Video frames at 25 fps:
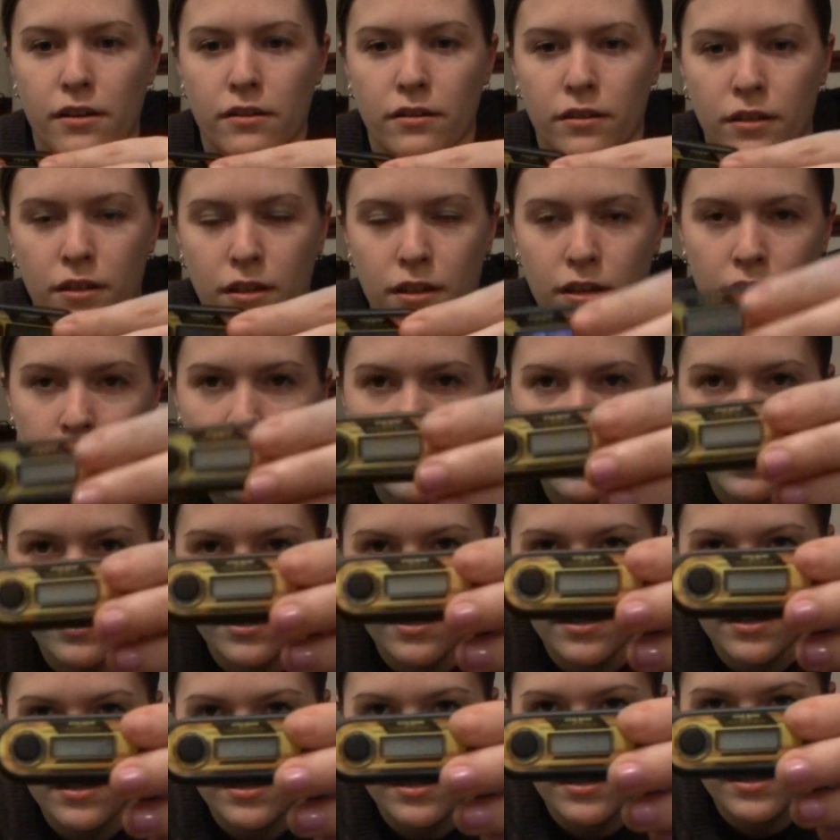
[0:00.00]
And
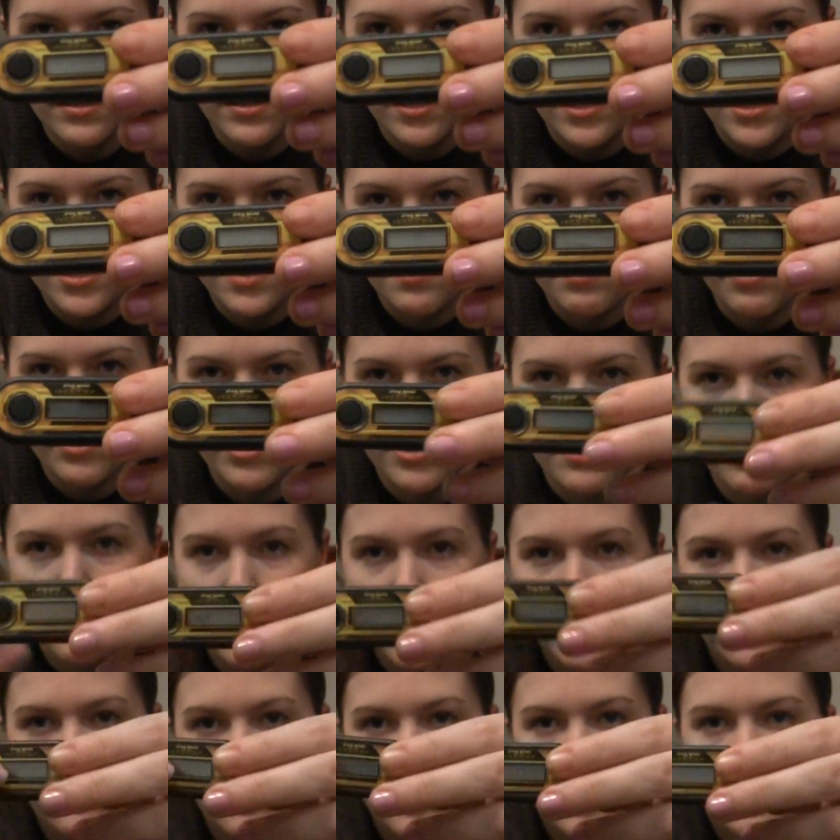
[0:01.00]
you just press the
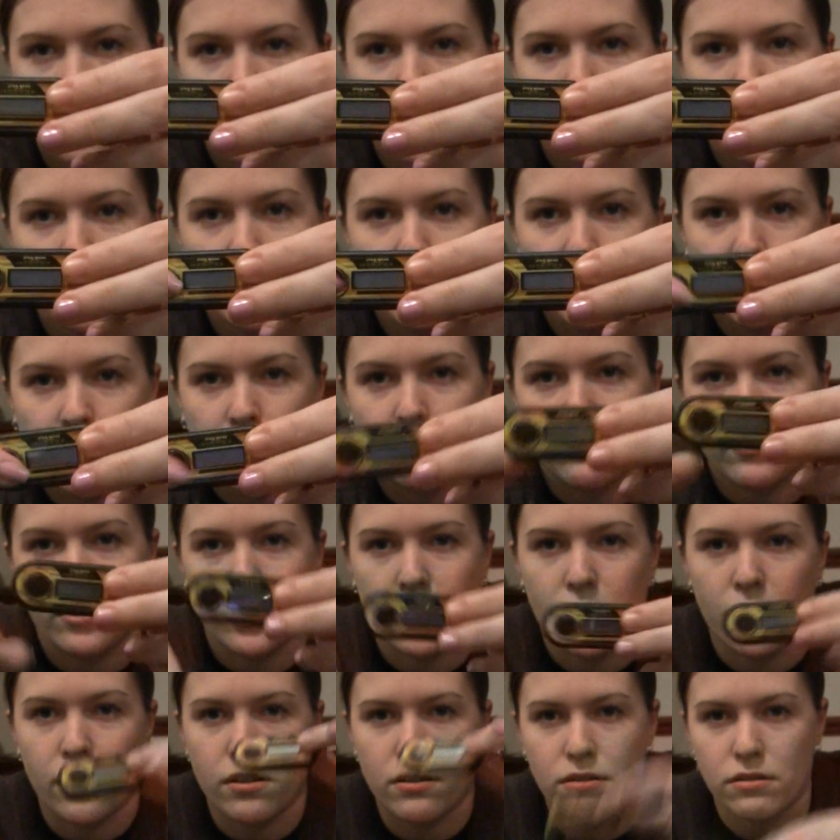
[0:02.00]
button, I'm sure, and it gives you the
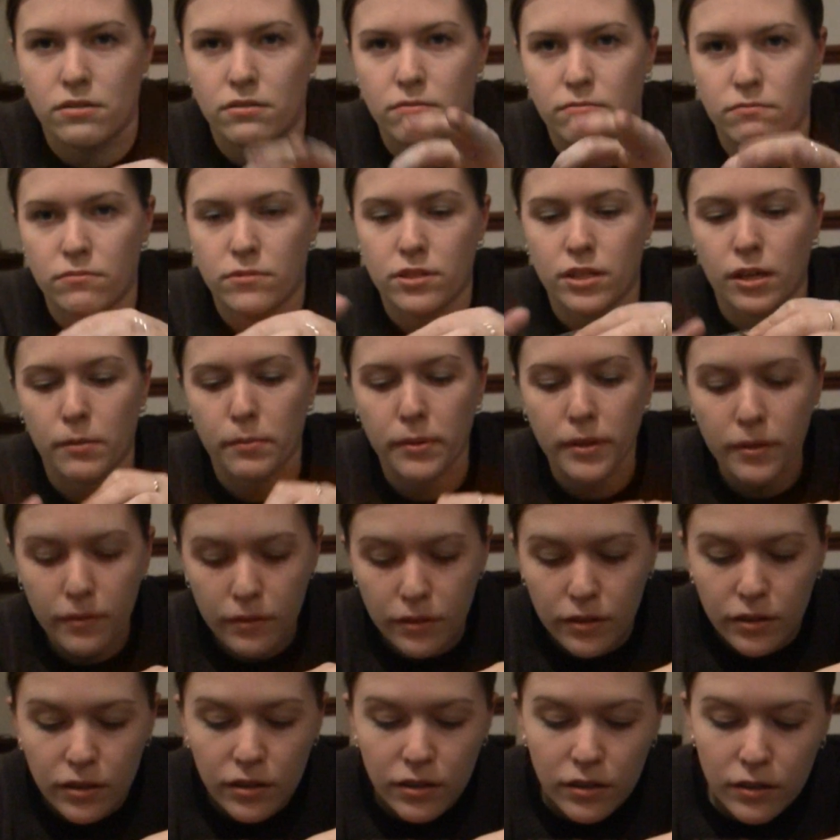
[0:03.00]
code and type it in.